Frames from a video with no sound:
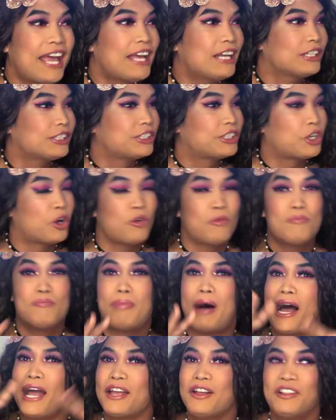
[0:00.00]
so
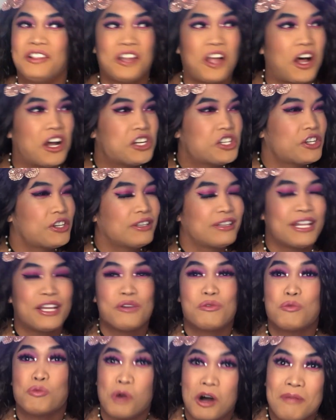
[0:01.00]
biologically
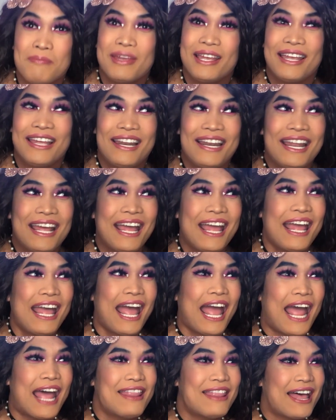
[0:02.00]
woman,
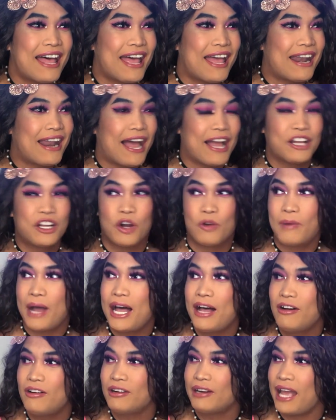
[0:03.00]
and then I go
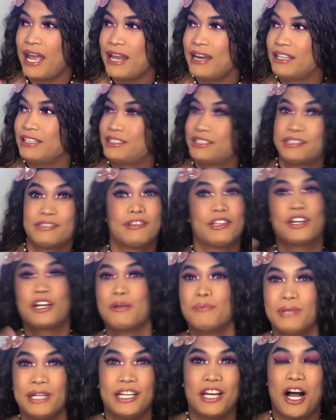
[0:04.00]
out and it's the
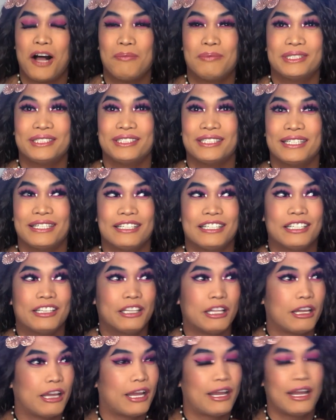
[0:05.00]
complete opposite.